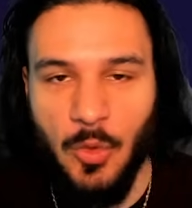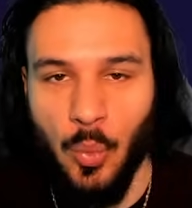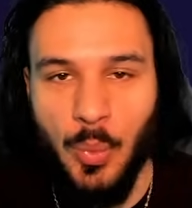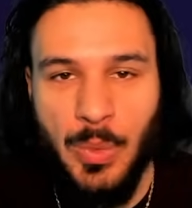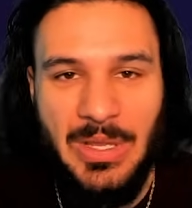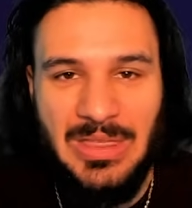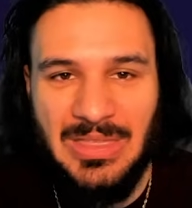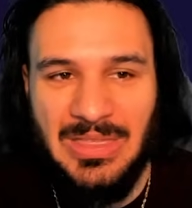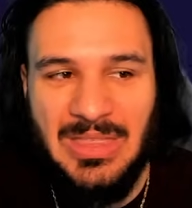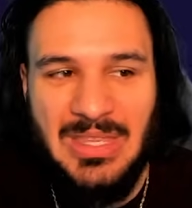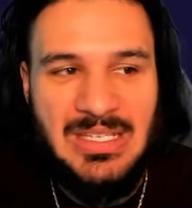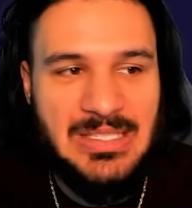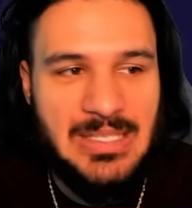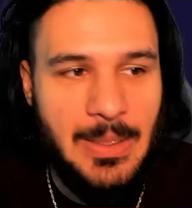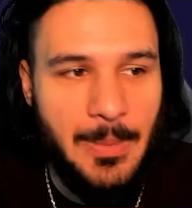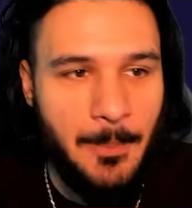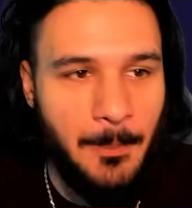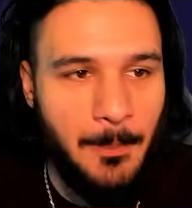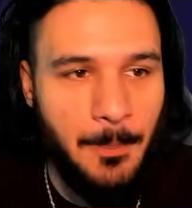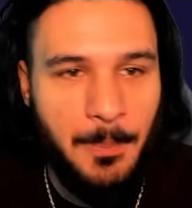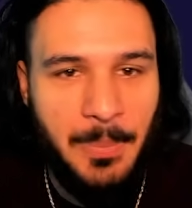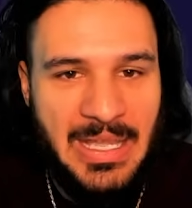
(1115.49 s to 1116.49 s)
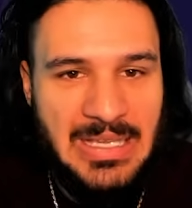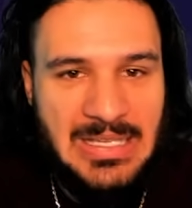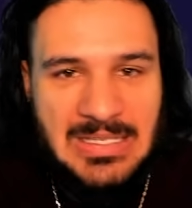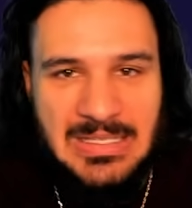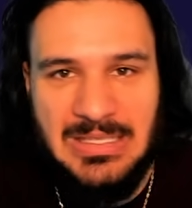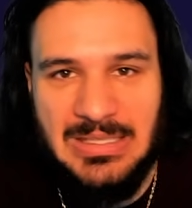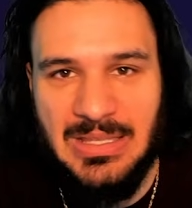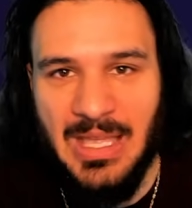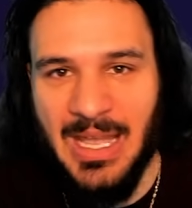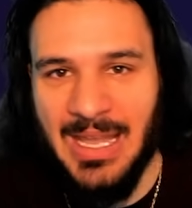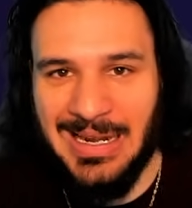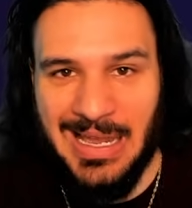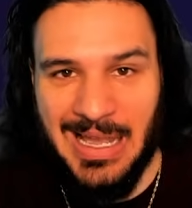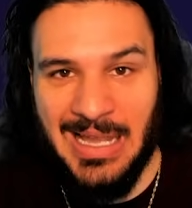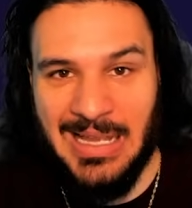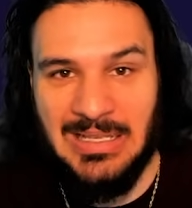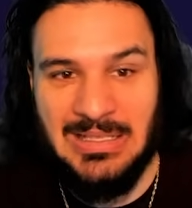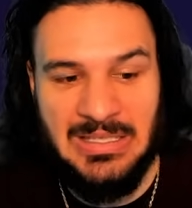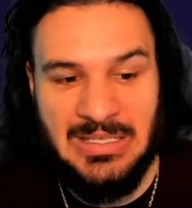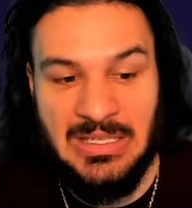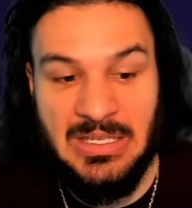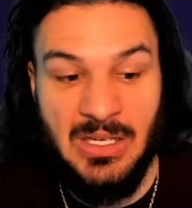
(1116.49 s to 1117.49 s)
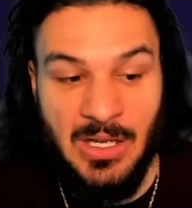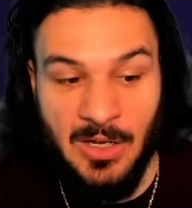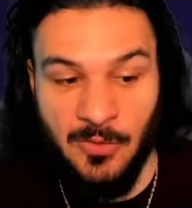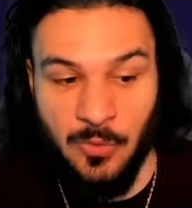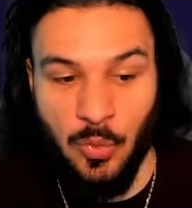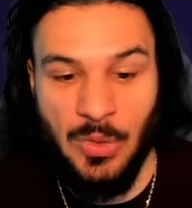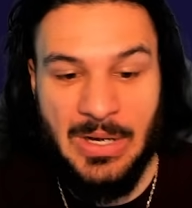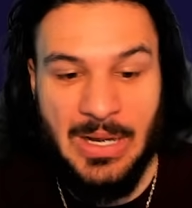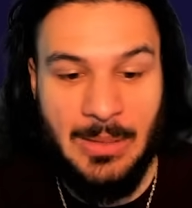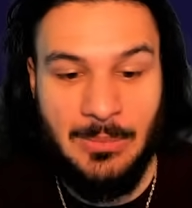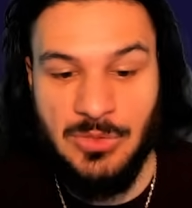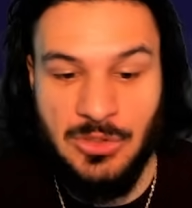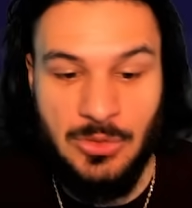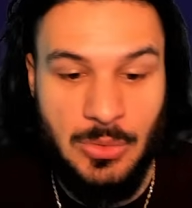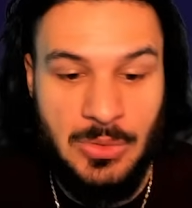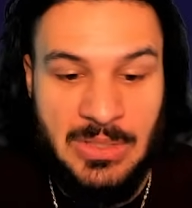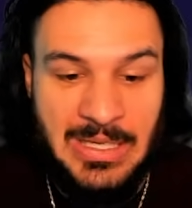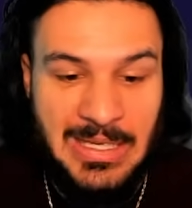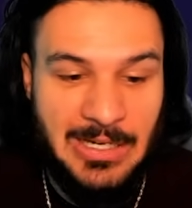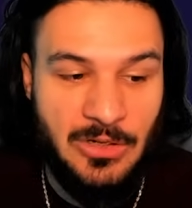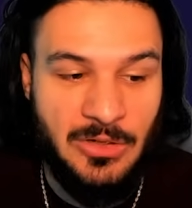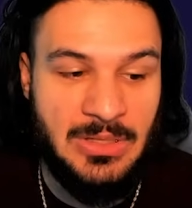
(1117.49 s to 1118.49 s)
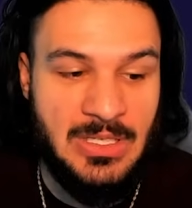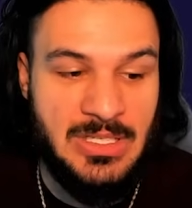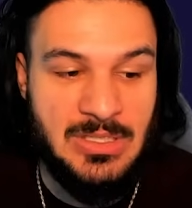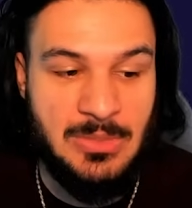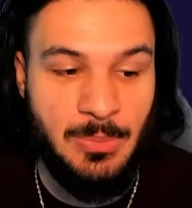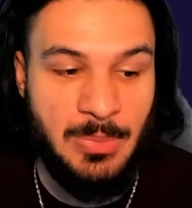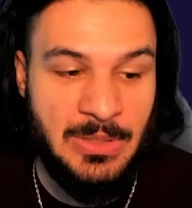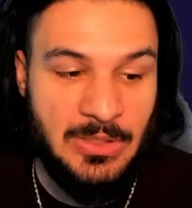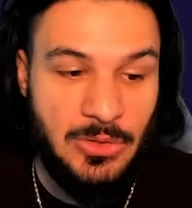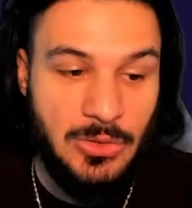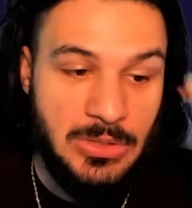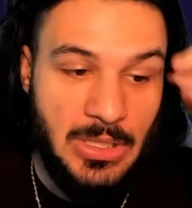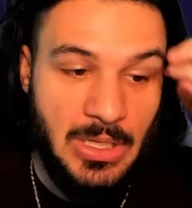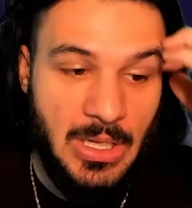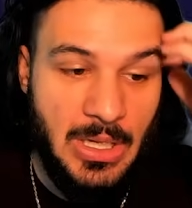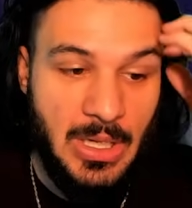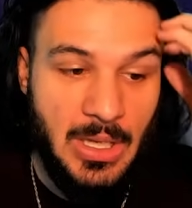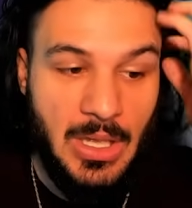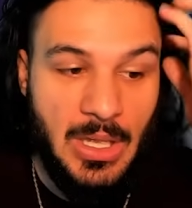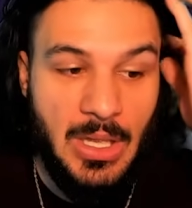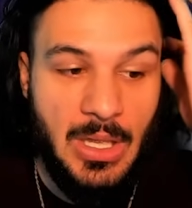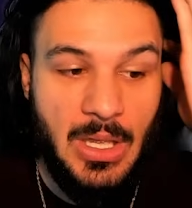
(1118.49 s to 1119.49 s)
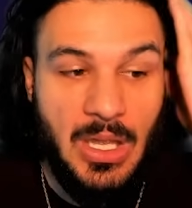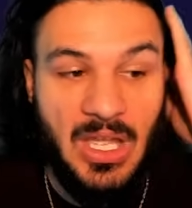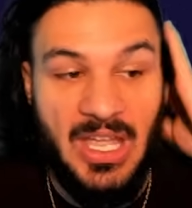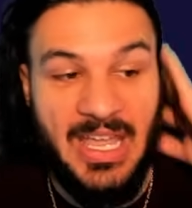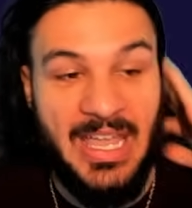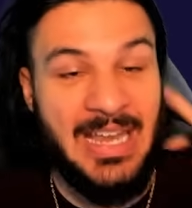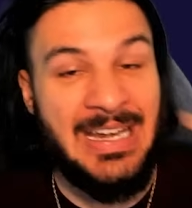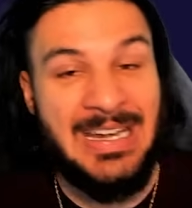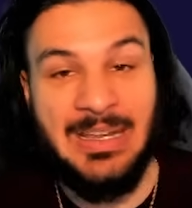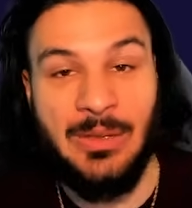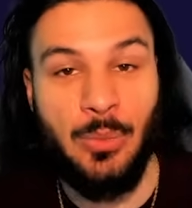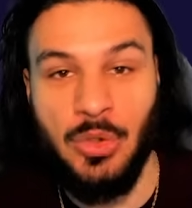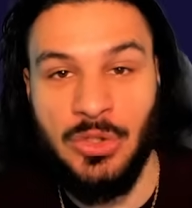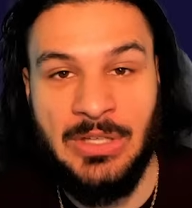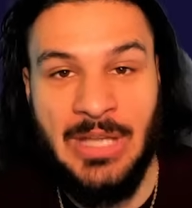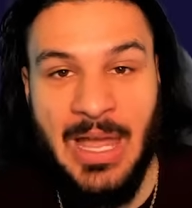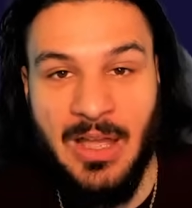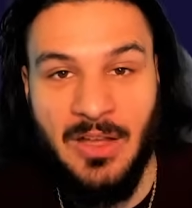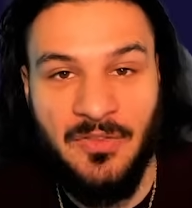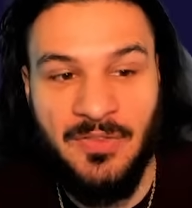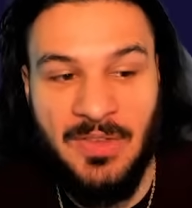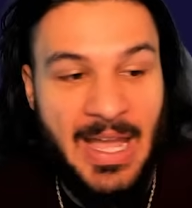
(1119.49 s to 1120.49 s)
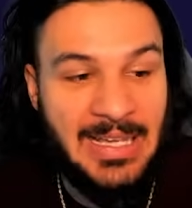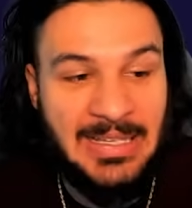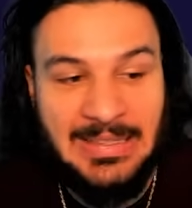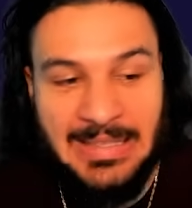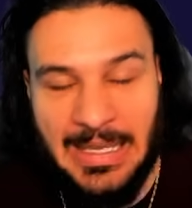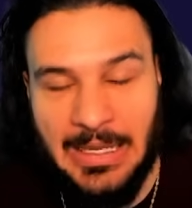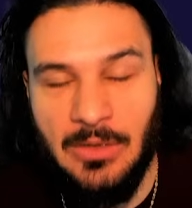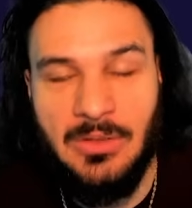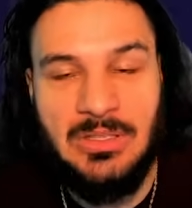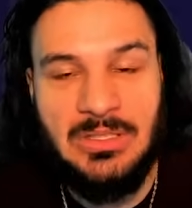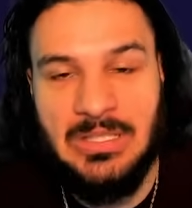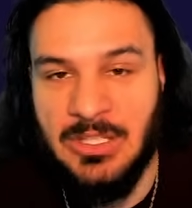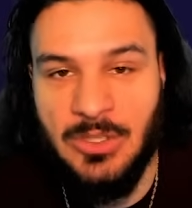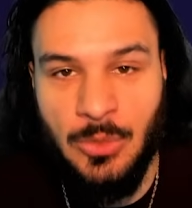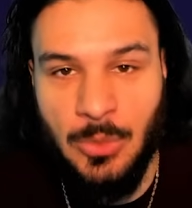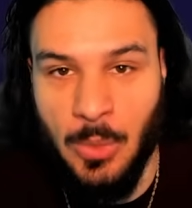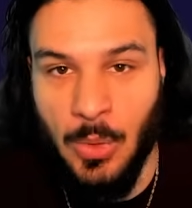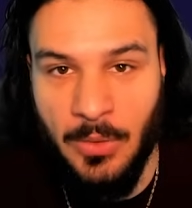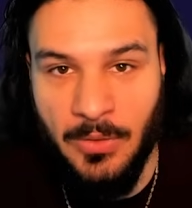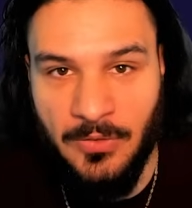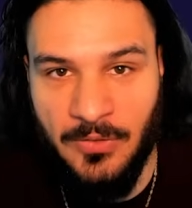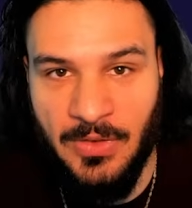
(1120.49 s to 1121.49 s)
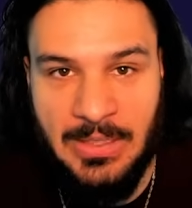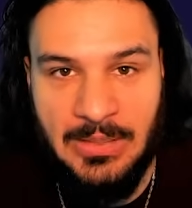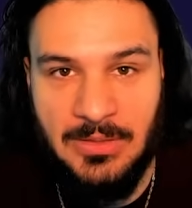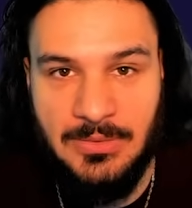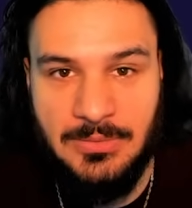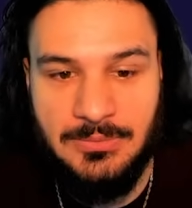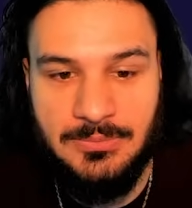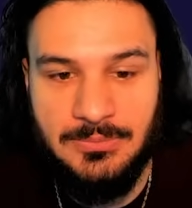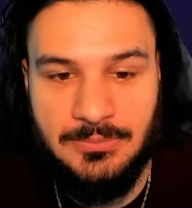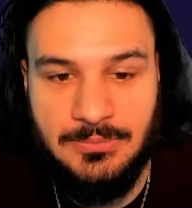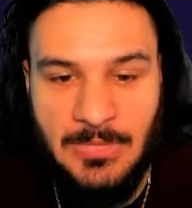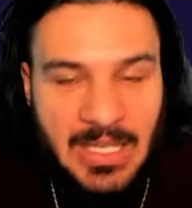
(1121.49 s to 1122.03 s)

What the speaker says: with this baseline idea of what I'm doing here in this build, and it will not, I guarantee you won't fail.